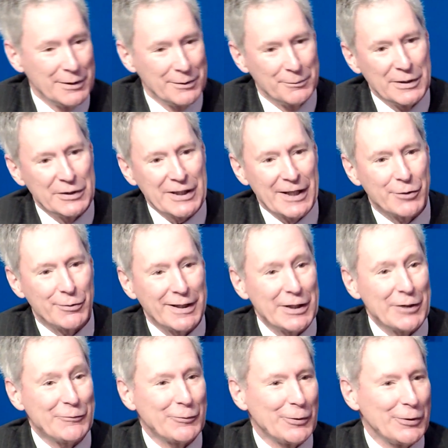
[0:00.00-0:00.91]
We take
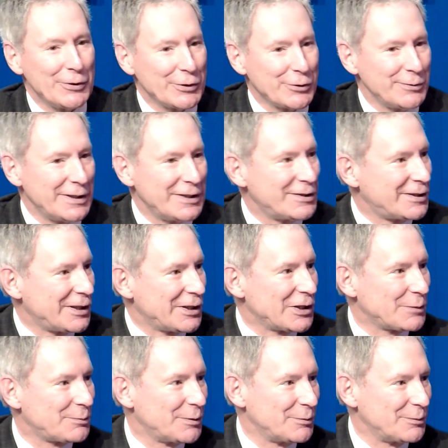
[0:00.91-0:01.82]
credit for all the great
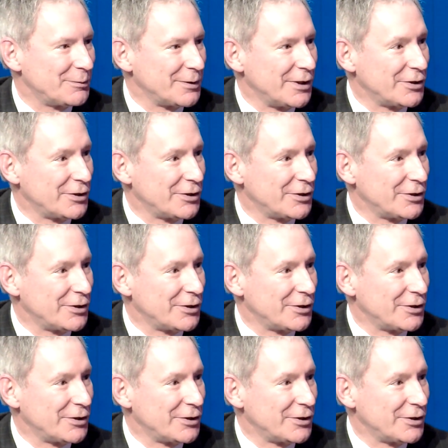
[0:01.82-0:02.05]
sales, but